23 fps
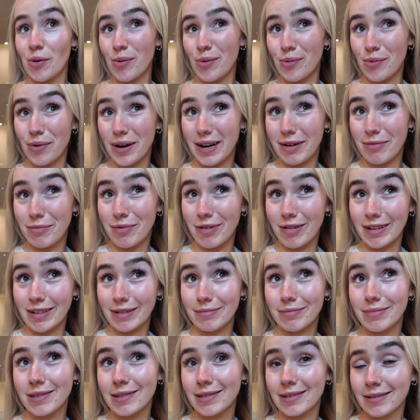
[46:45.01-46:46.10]
wet
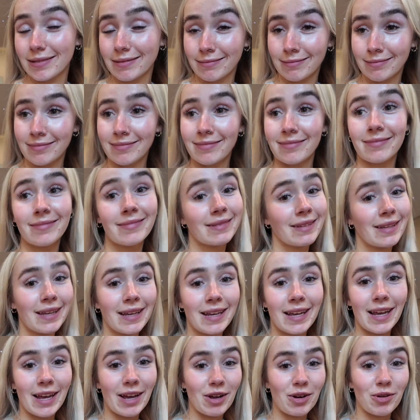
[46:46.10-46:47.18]
wipes,
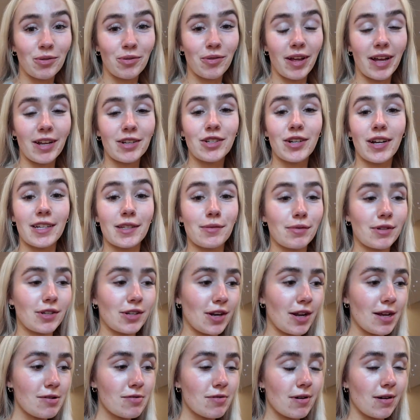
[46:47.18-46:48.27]
and all that jazz. But you
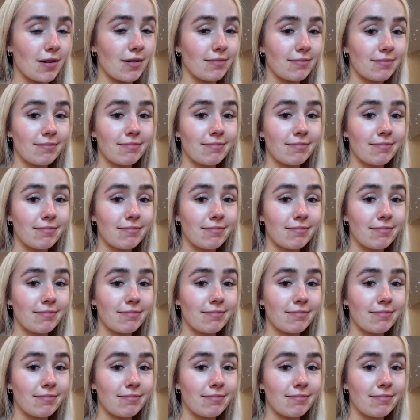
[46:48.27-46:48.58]
know what?